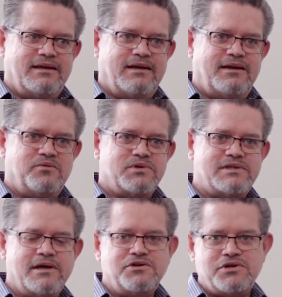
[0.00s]
and was
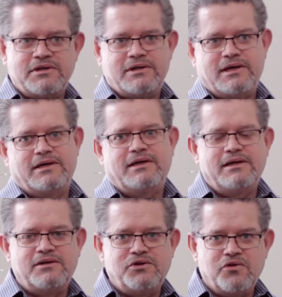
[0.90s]
stationed
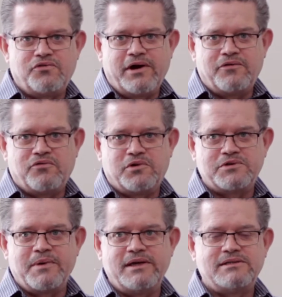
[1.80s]
in Dover Air
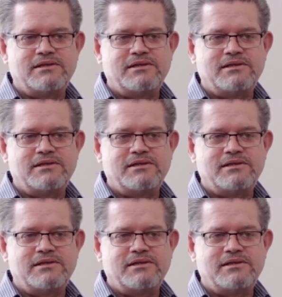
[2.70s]
Force Base.